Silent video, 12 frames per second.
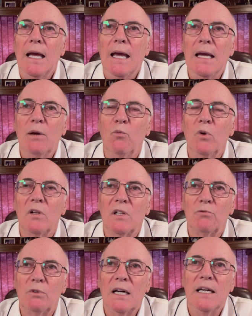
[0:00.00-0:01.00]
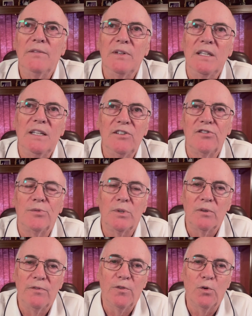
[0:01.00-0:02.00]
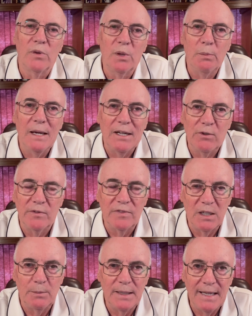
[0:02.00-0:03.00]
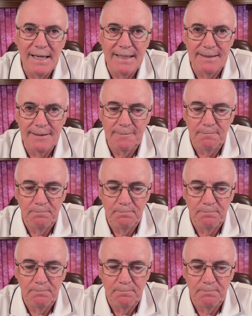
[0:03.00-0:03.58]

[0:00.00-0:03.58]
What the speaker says: and will arrive in Israel for the Battle of Armageddon.